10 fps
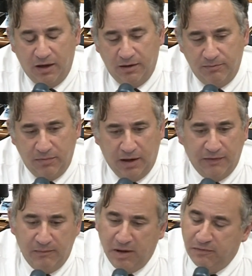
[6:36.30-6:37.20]
Um,
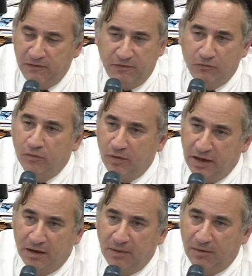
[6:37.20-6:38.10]
and then maybe even
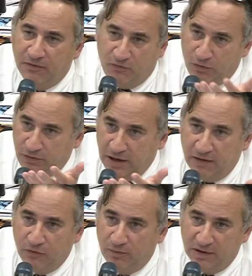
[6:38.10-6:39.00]
get them out before you
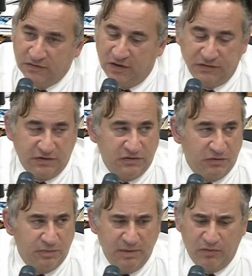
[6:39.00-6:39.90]
have your big session
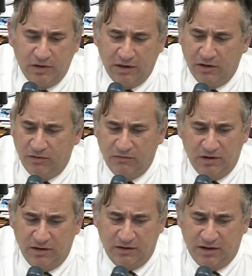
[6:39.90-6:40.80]
so people can go,
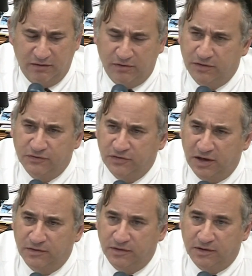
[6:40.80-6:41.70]
well, I don't
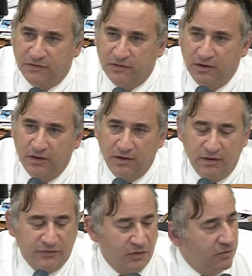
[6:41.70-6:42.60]
understand this.
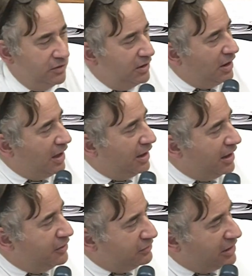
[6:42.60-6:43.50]
So
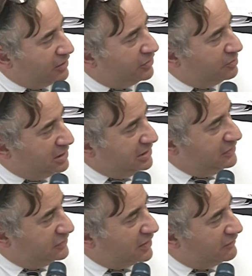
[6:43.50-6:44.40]
I know like on the
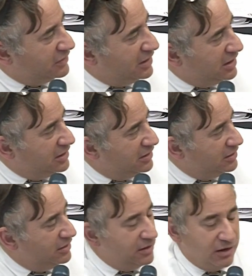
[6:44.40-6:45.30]
police stuff today,
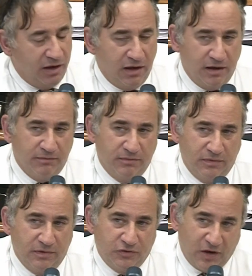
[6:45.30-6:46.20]
um,
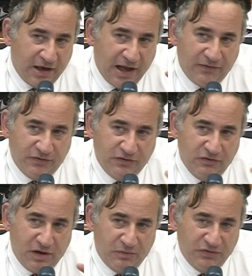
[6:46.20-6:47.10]
trying to add those
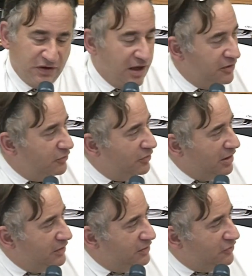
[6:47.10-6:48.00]
two numbers together
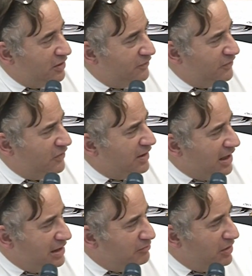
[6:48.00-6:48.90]
and then trying to figure
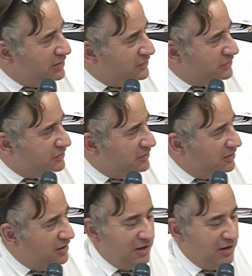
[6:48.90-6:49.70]
out eight months.